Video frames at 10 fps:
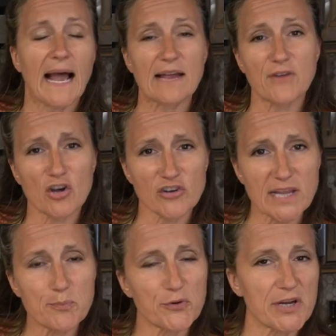I've
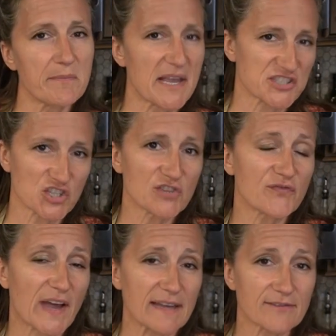already pre-measured
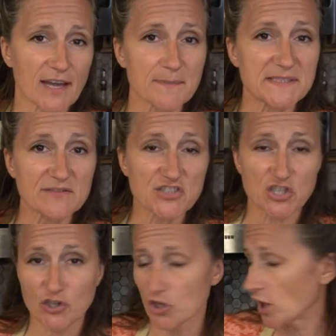5 cups of
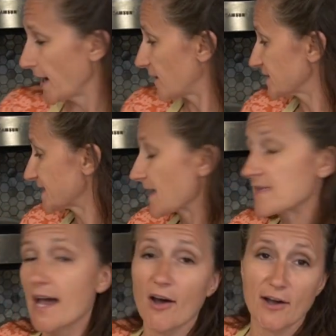sugar and I'll set
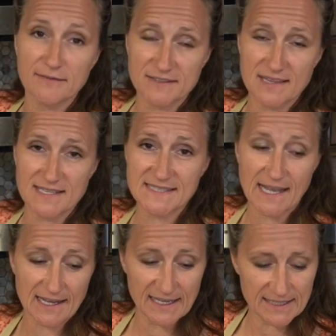that off to the
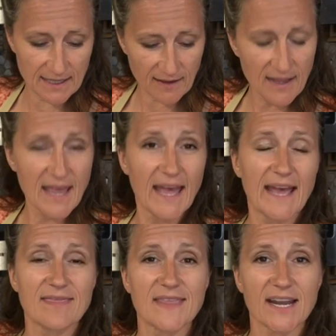side.
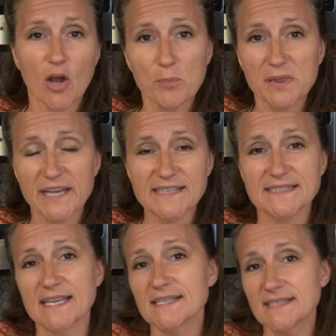And then I'll place
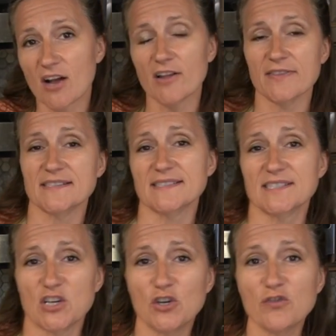this on the
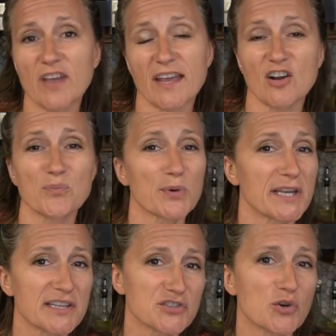stove and I'll
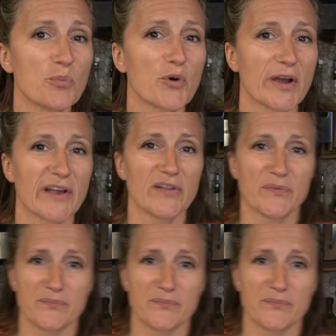bring it to a boil.